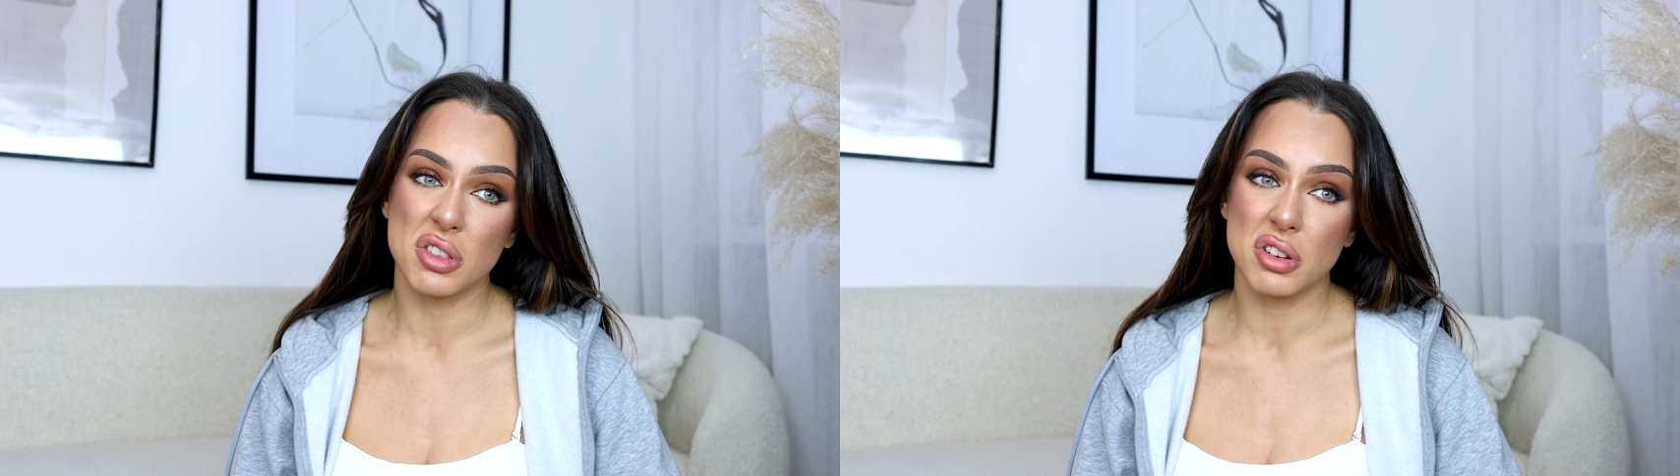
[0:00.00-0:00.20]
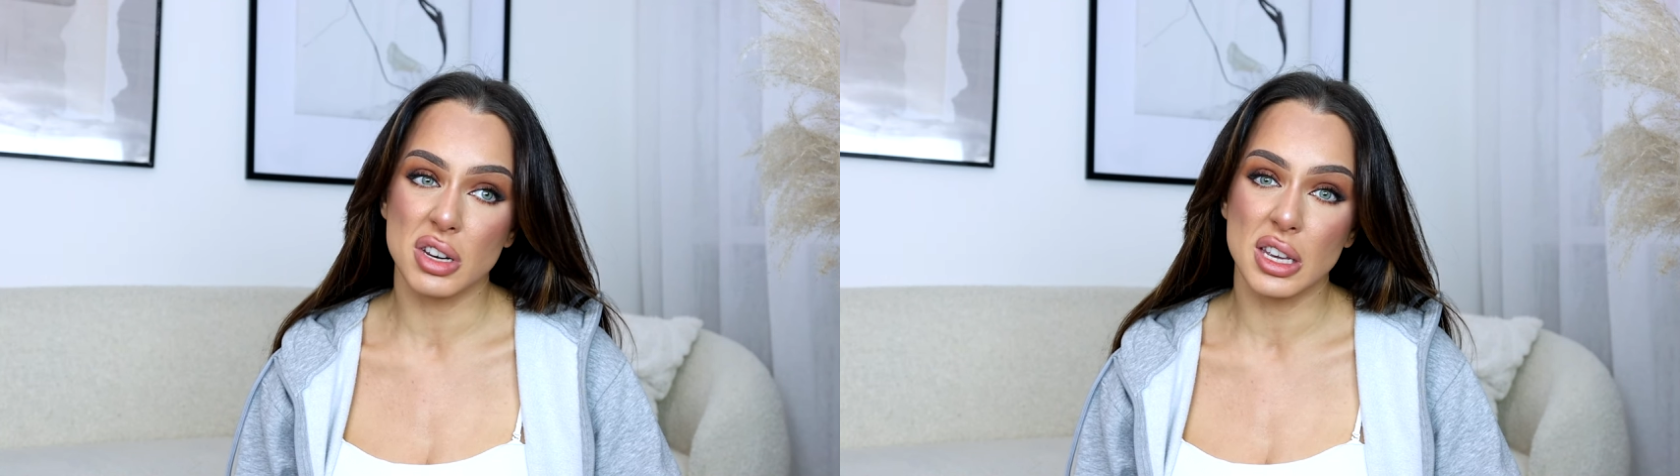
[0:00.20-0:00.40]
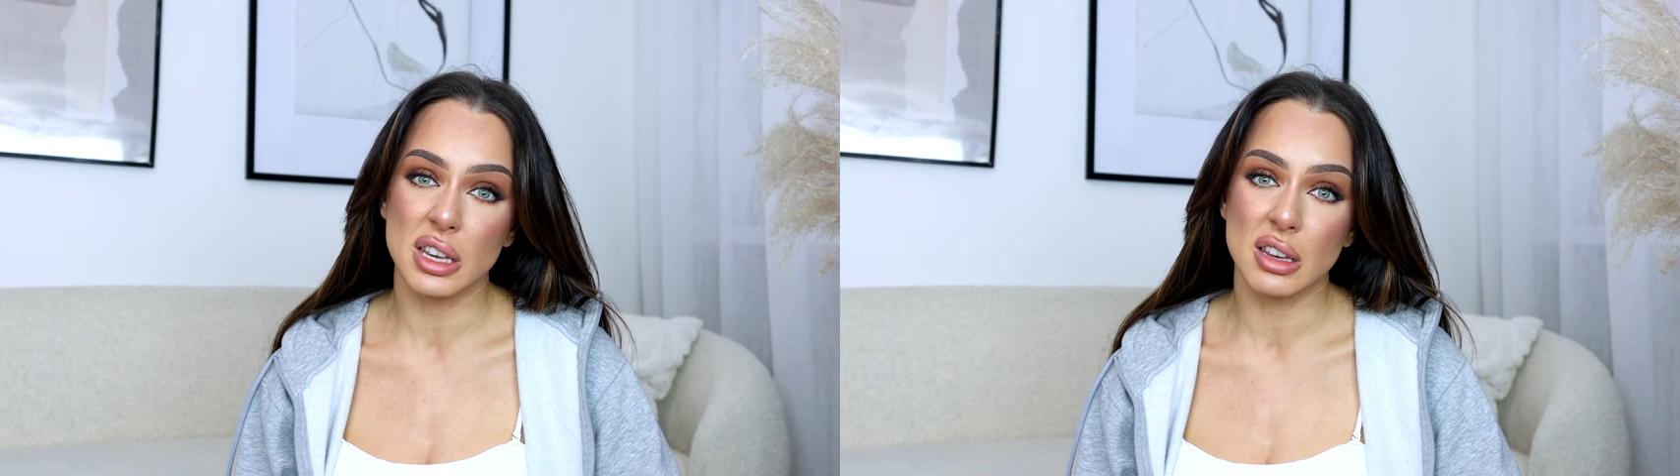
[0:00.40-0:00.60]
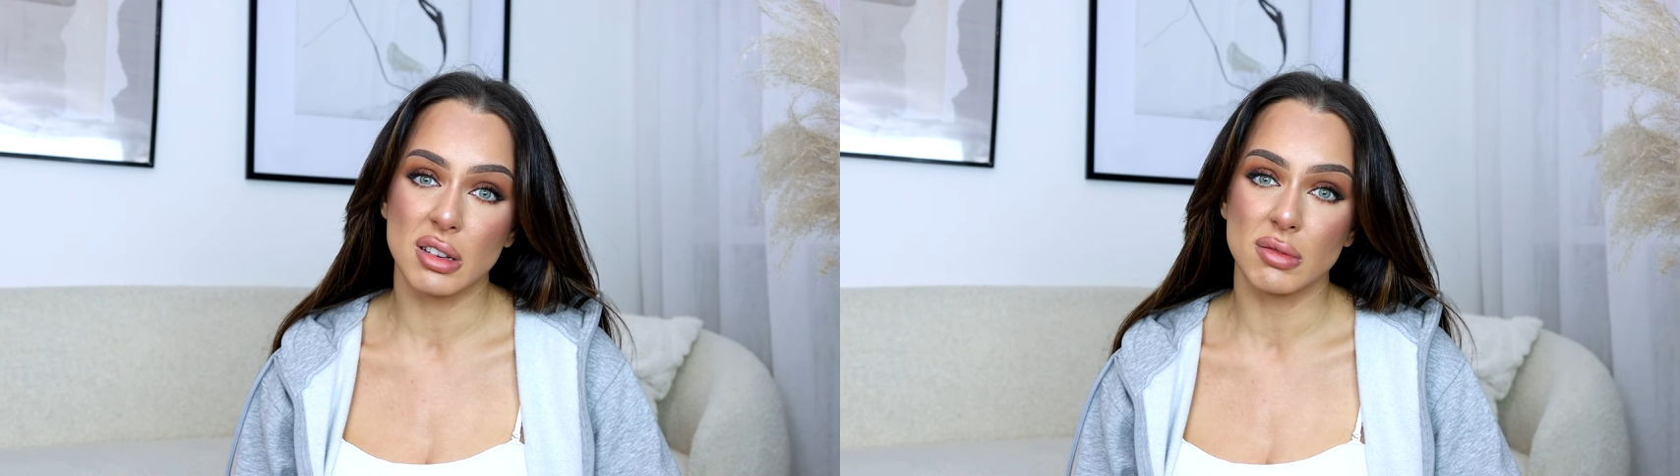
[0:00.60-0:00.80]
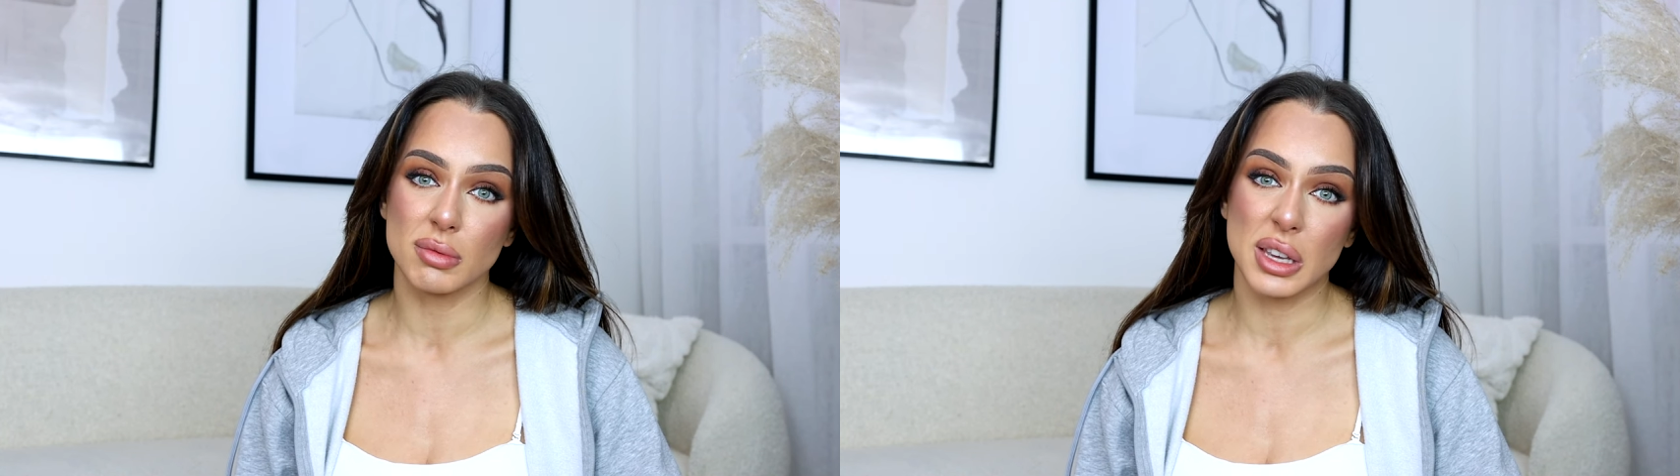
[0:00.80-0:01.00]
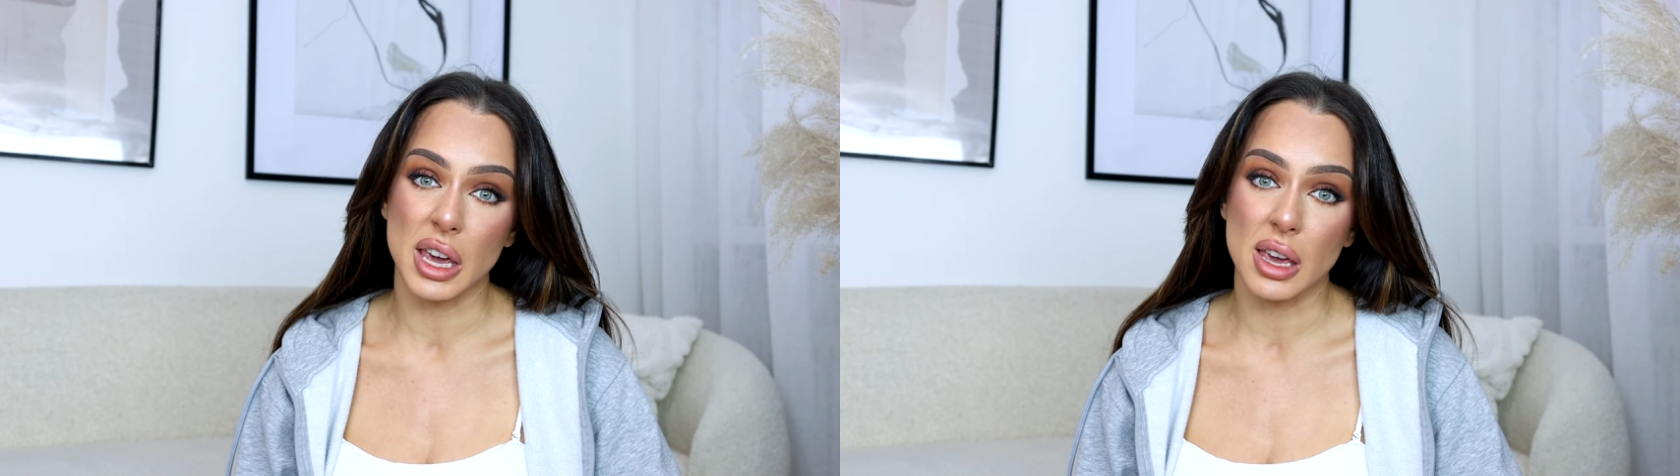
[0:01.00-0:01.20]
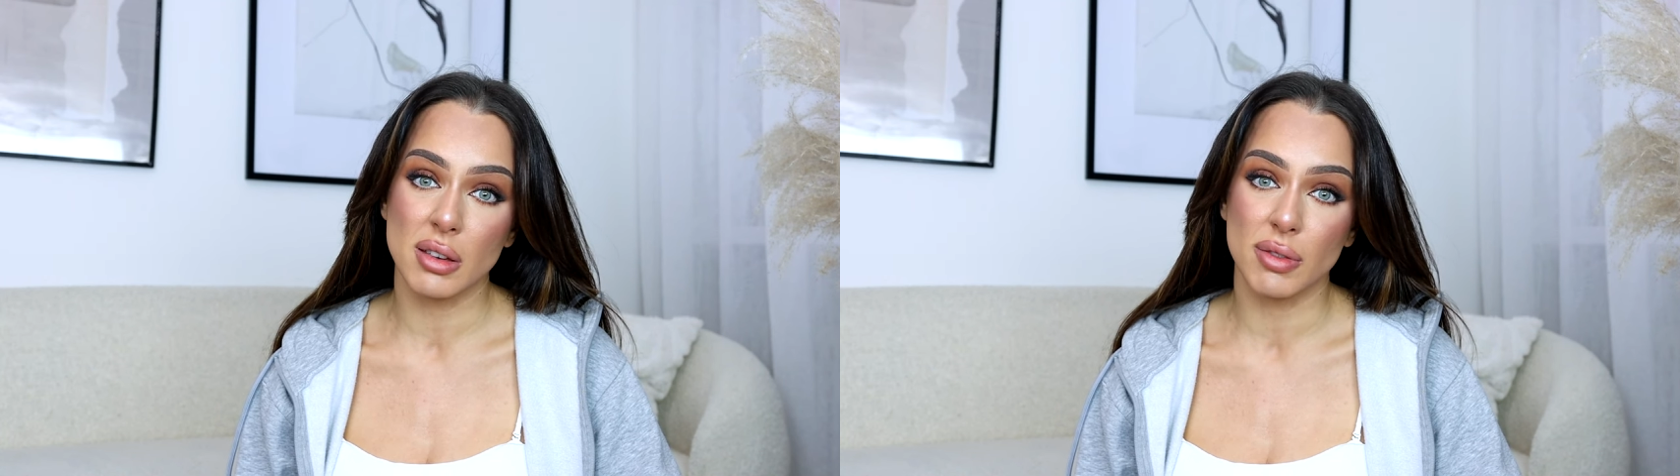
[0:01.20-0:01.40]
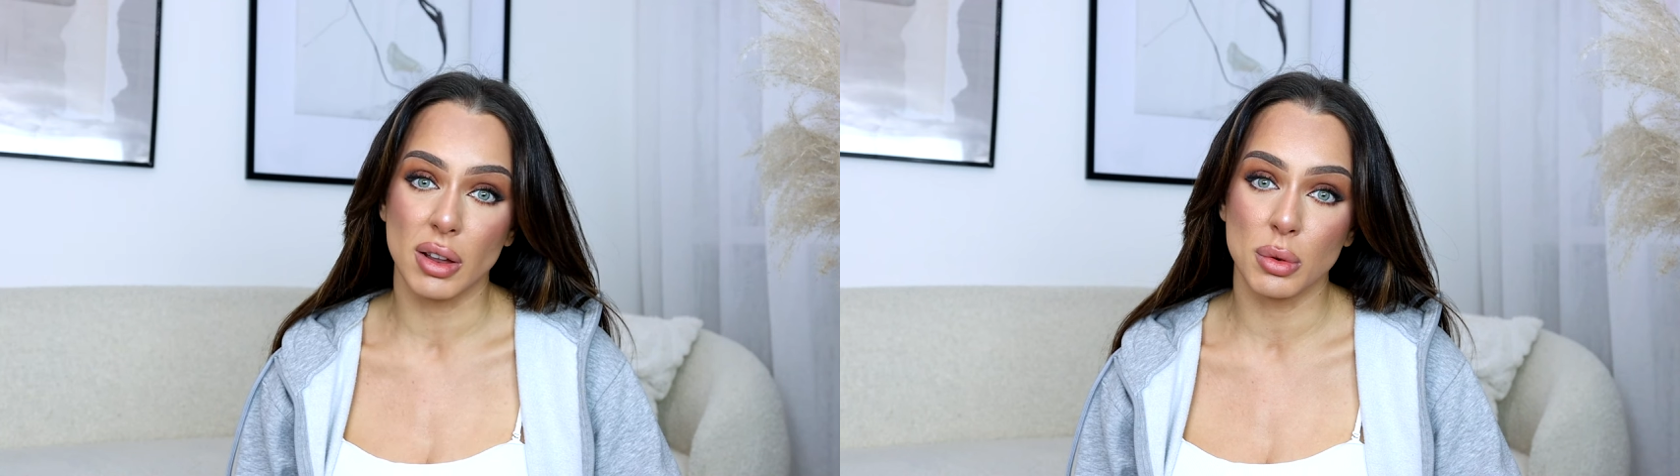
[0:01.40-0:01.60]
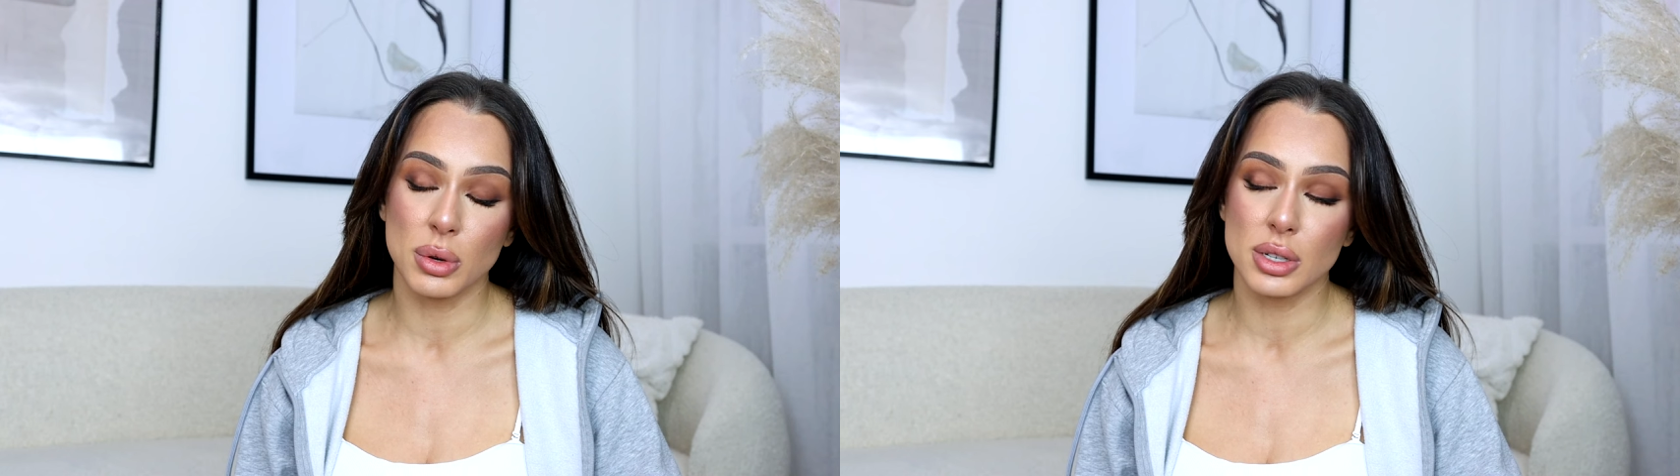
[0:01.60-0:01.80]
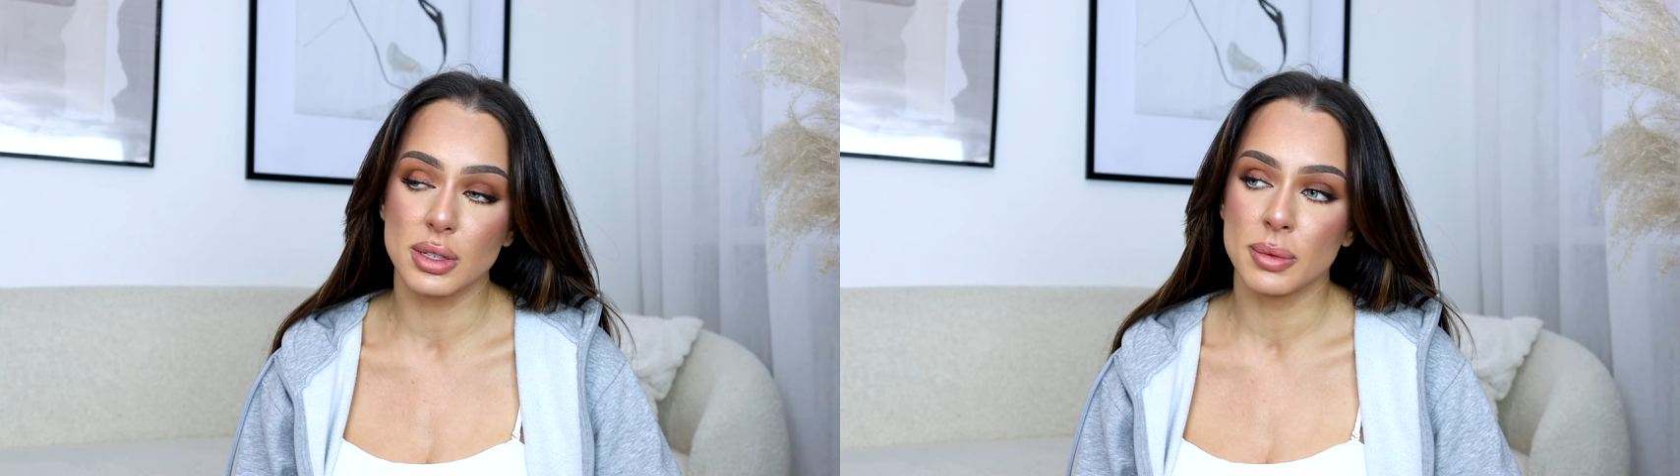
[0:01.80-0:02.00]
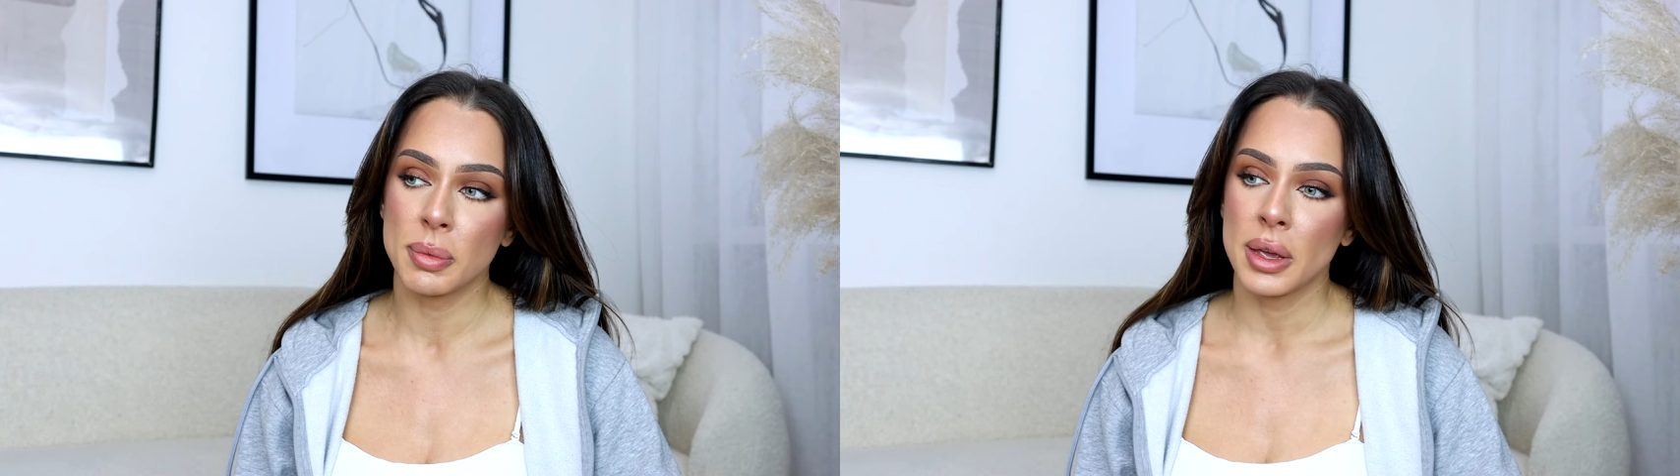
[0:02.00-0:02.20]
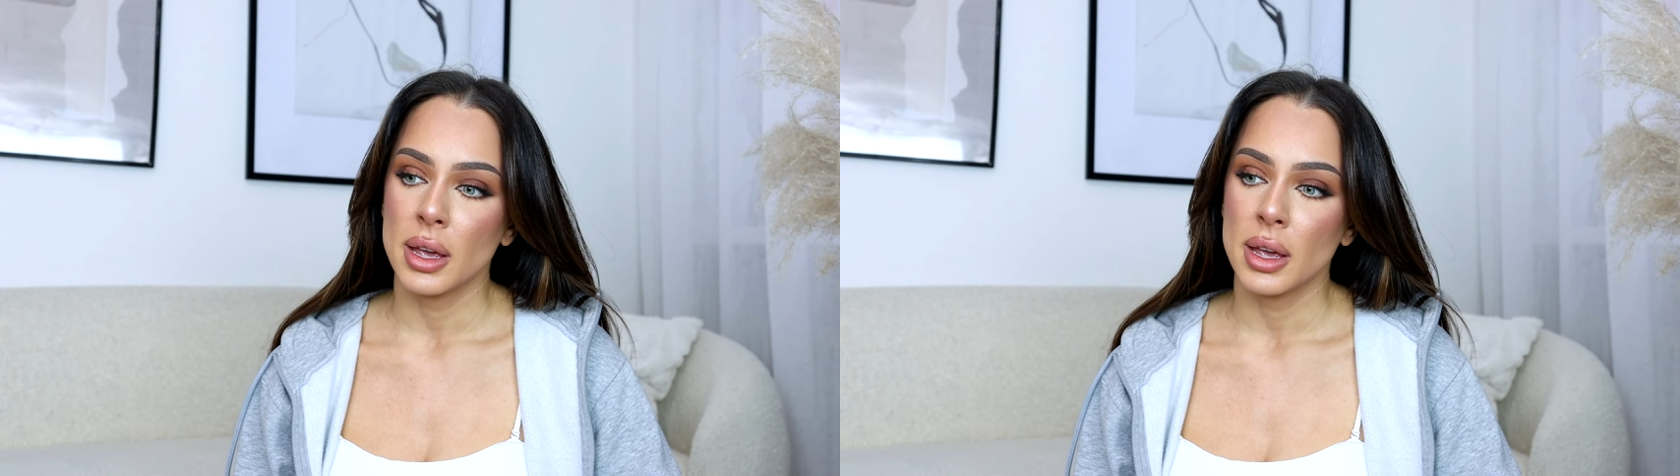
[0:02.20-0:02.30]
30K followers.